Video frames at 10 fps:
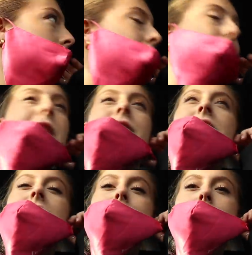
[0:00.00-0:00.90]
Not
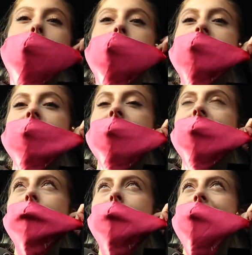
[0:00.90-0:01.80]
even anymore because I think
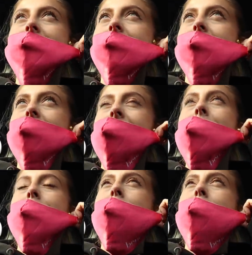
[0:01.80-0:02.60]
everyone gets the hype,